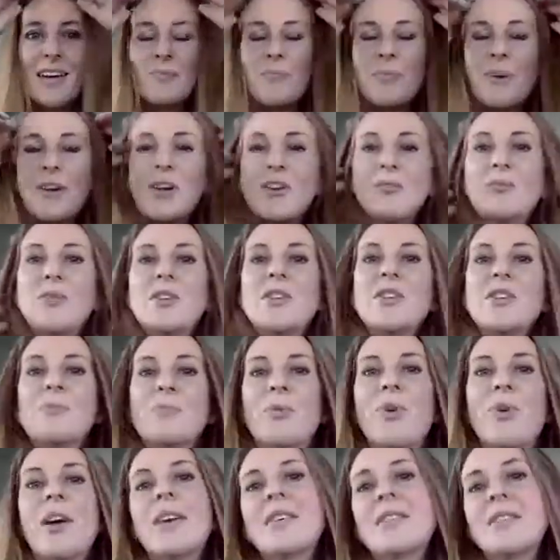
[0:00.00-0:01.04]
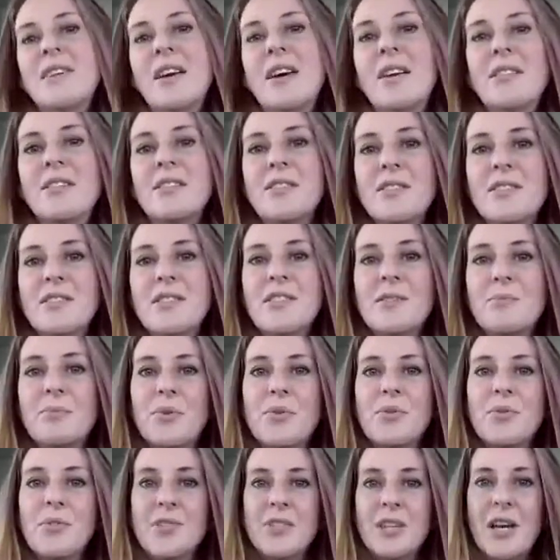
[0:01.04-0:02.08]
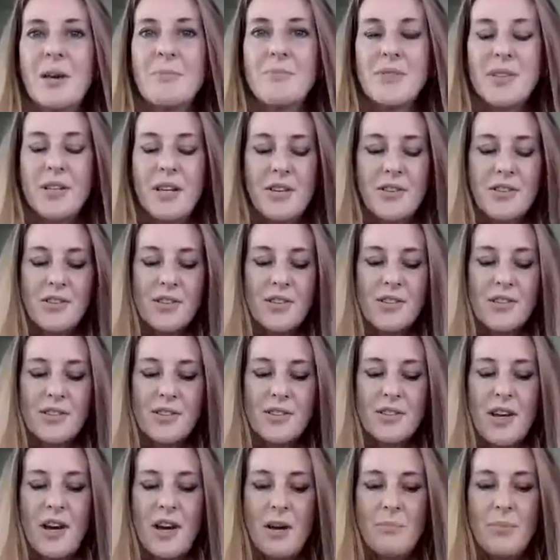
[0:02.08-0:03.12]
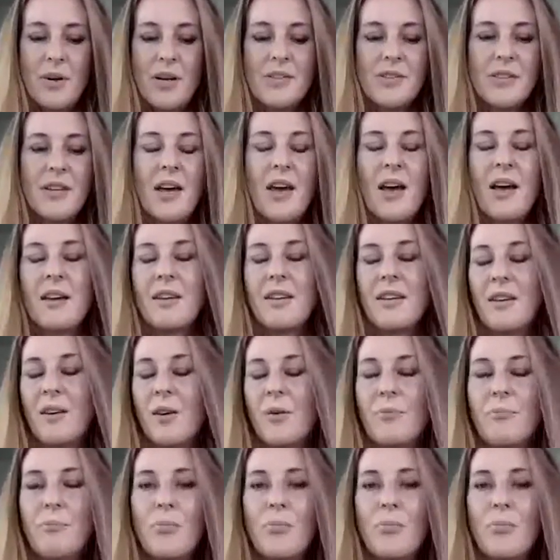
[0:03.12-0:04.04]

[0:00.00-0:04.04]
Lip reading: But if we just break it down into the small steps, let's just start by saying,